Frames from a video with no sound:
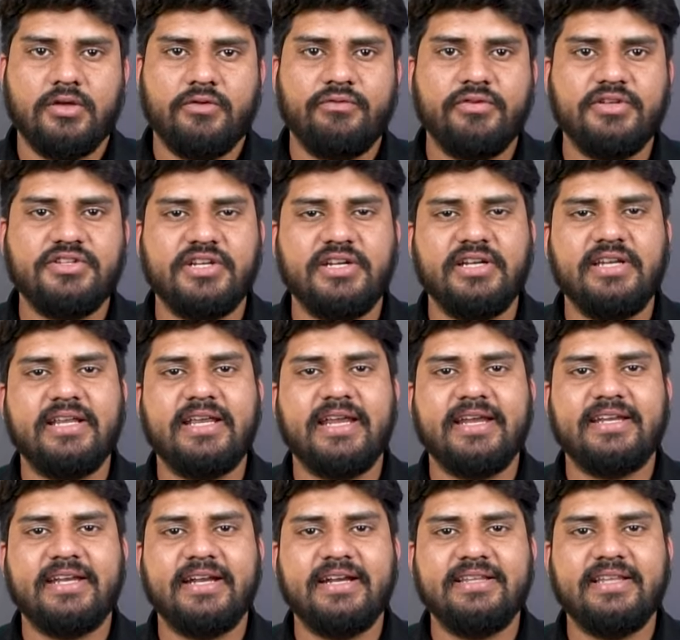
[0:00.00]
which
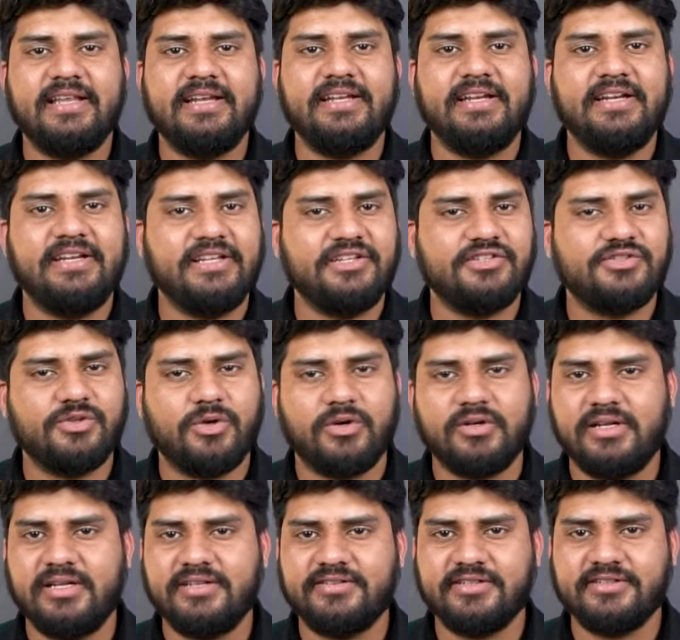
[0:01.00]
indicated that it is
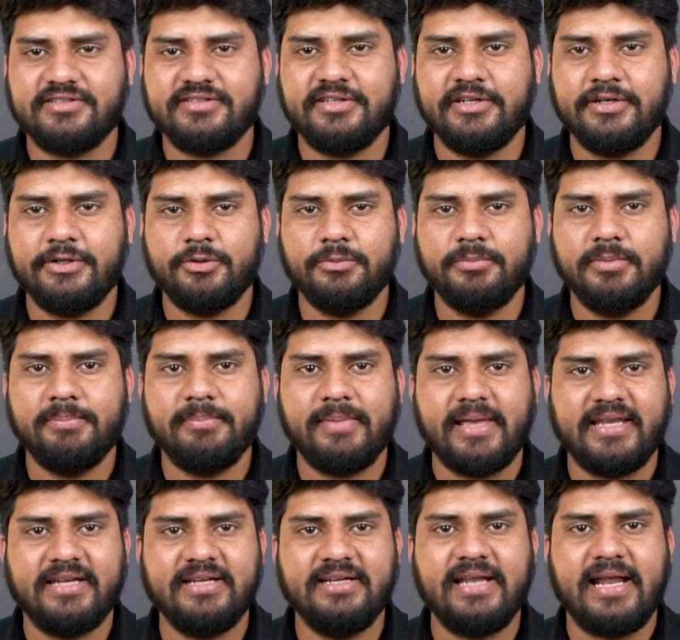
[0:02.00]
not necessary to be
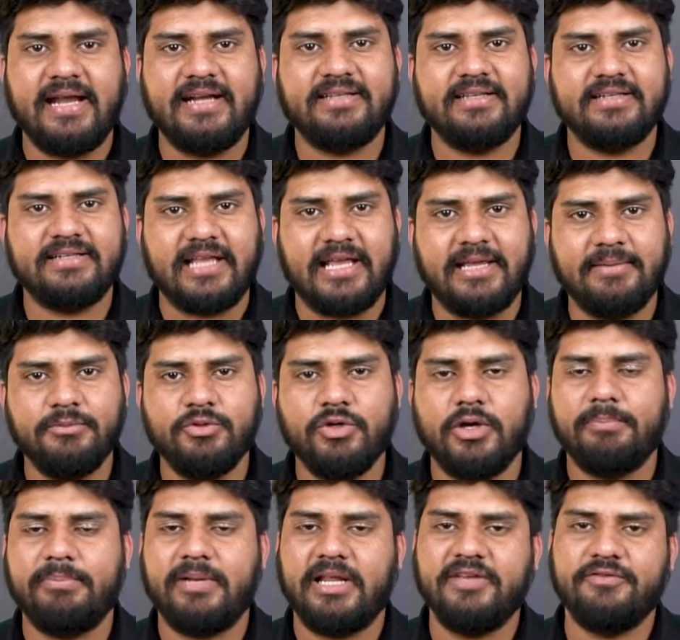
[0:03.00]
married at the time you
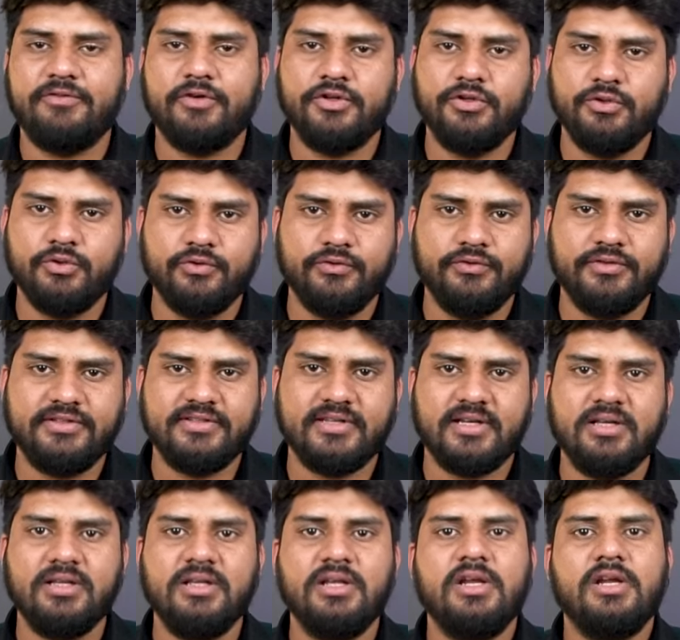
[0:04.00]
apply for U
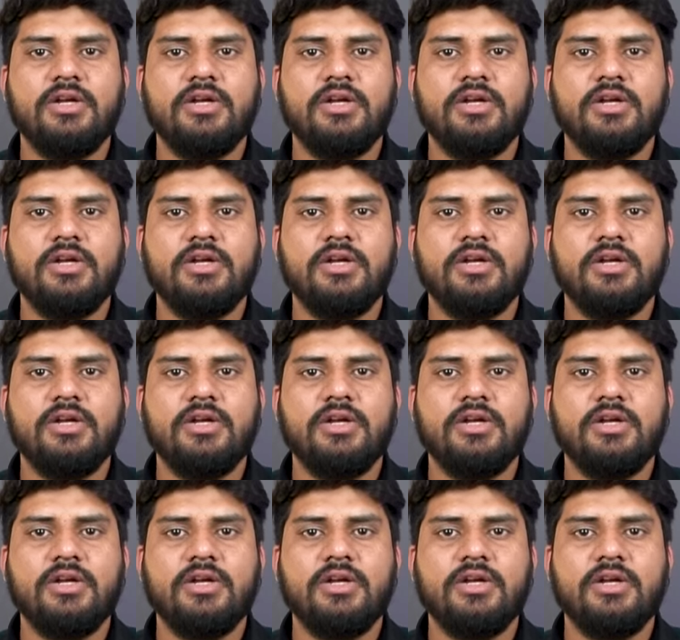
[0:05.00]
visa